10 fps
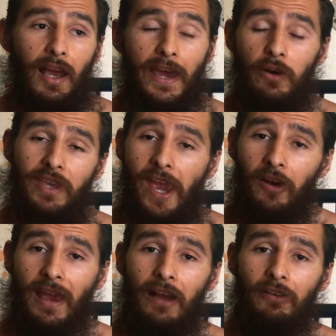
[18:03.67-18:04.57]
I don't
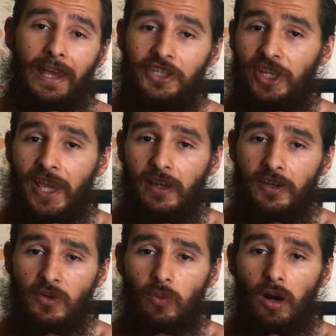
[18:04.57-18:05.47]
care how
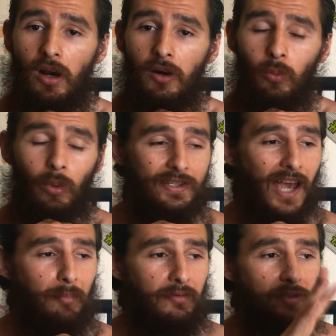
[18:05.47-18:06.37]
educated you are or what
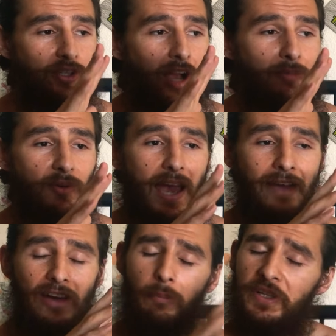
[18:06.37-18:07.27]
type of job you
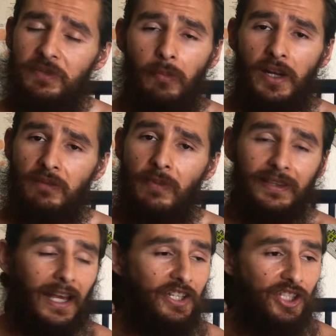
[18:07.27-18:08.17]
have, how much money you make.
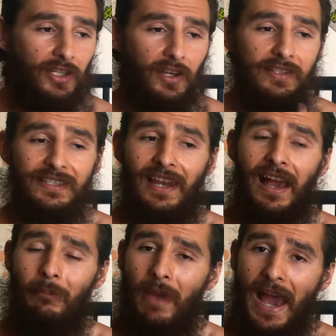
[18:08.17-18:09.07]
That shit does
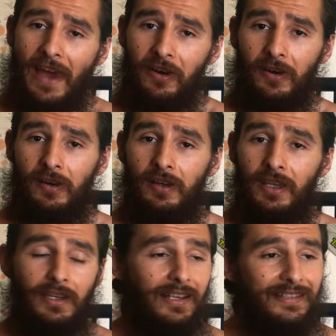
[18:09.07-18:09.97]
not matter.
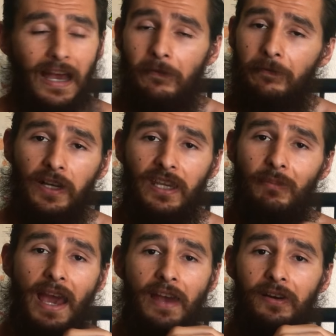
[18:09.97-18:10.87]
It does not fucking
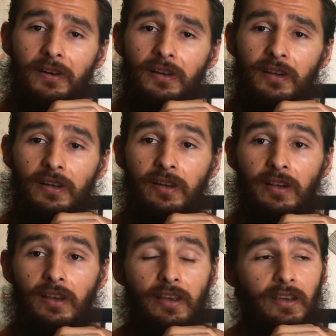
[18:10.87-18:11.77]
matter.
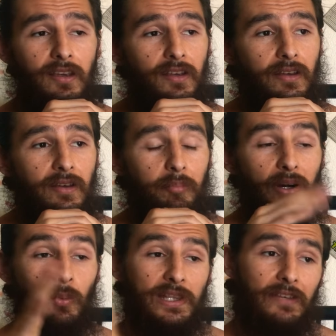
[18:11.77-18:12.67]

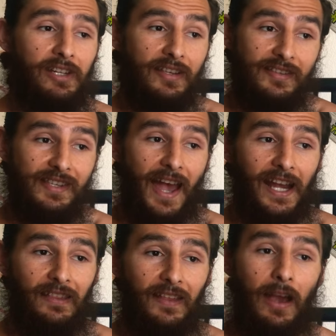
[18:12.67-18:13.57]
But we live in a
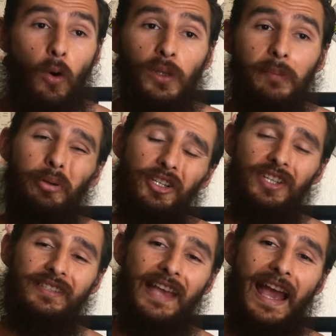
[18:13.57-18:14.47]
society that only
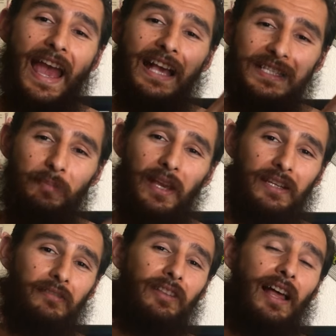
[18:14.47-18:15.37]
pushes that
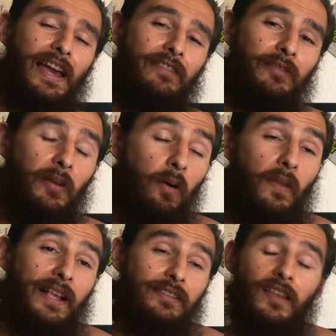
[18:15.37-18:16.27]
aspect of life. That, oh,
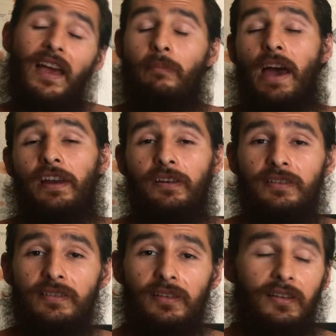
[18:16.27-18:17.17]
that's all that
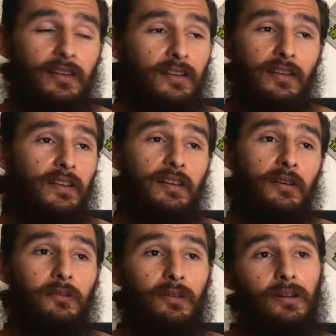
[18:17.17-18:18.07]
matters.
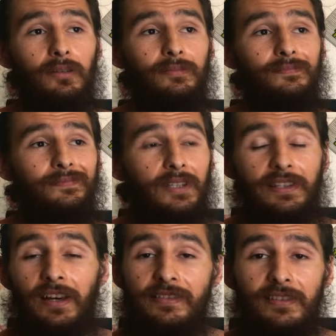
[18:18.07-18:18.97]
Well, it
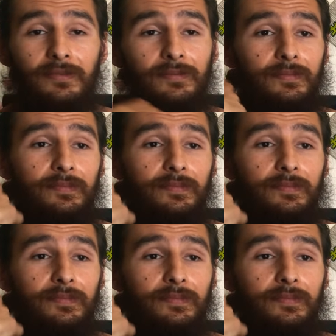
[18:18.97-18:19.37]
doesn't.